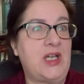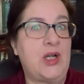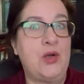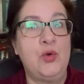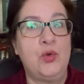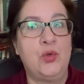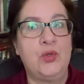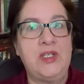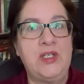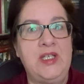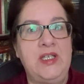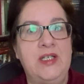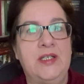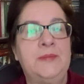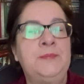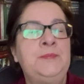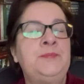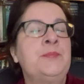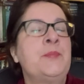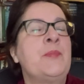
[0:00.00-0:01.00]
whole year.
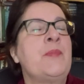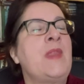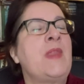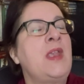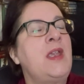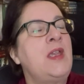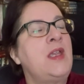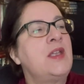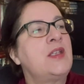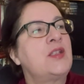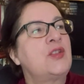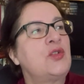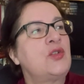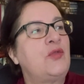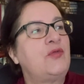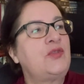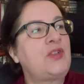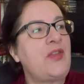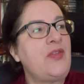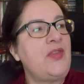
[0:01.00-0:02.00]
So
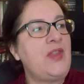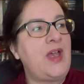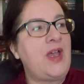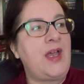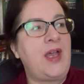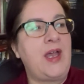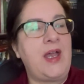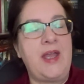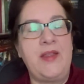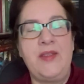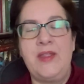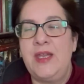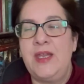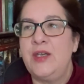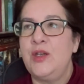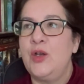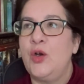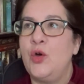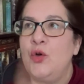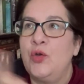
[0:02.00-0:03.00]
I've done that, and
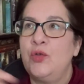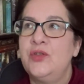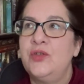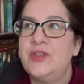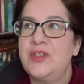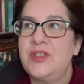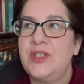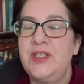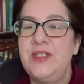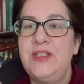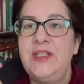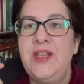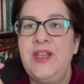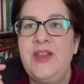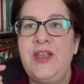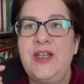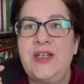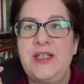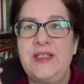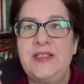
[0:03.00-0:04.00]
then on Sunday
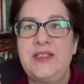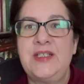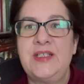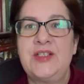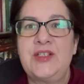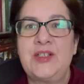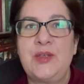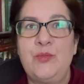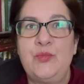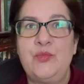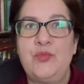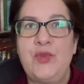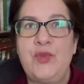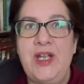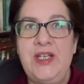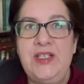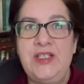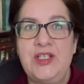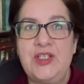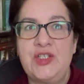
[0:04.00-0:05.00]
there I did some
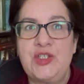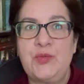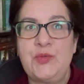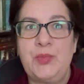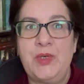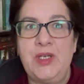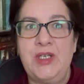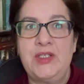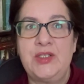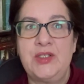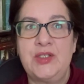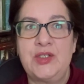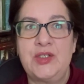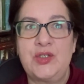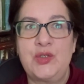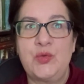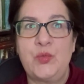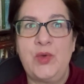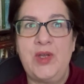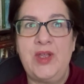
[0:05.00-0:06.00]
writing
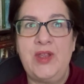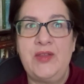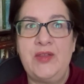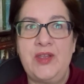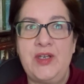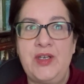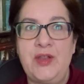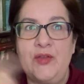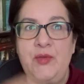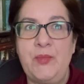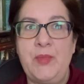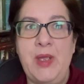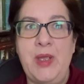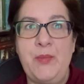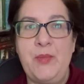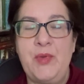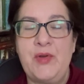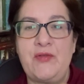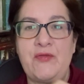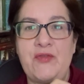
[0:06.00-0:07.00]
sprints with another
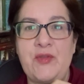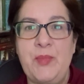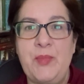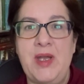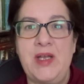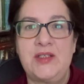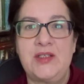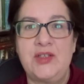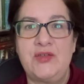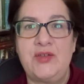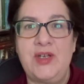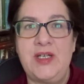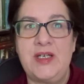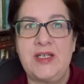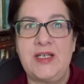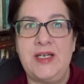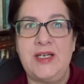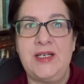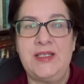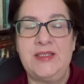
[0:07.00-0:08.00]
member of the Bang to Write
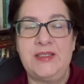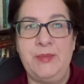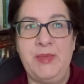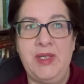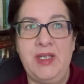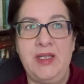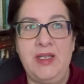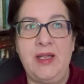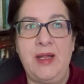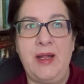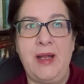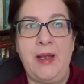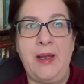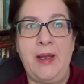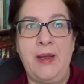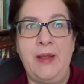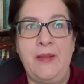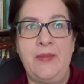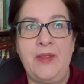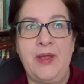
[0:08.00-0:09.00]
Academy
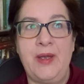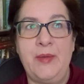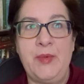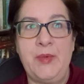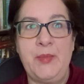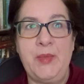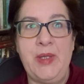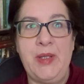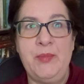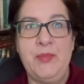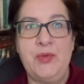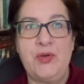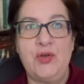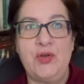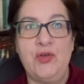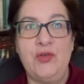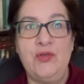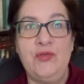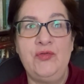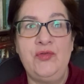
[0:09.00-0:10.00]
that I'm a member
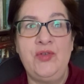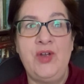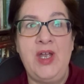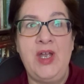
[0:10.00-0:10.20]
of.